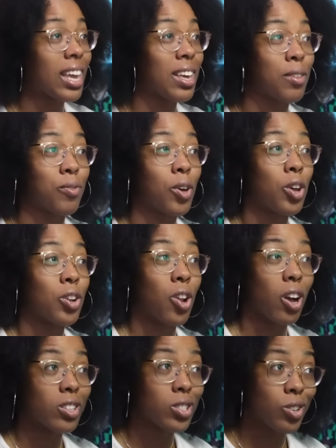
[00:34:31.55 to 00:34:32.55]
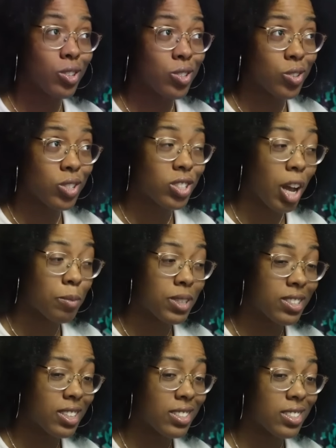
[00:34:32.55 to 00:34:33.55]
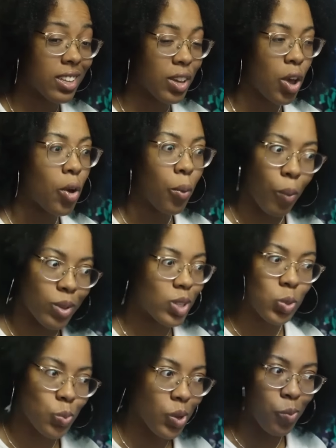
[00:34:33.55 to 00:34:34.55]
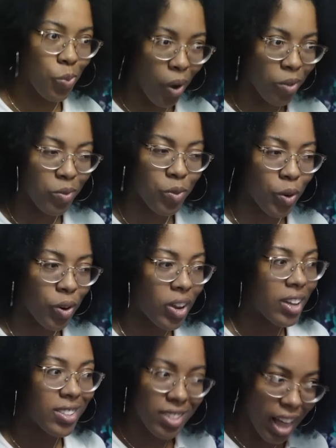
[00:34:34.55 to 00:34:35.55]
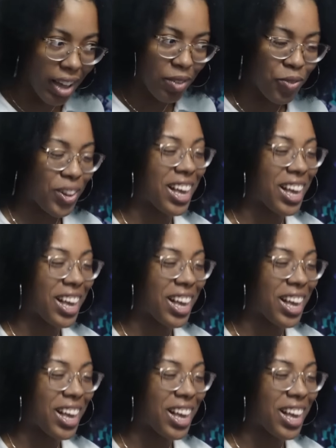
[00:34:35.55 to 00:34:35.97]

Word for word: If non sorcerers stopped existing, would this be a problem for life?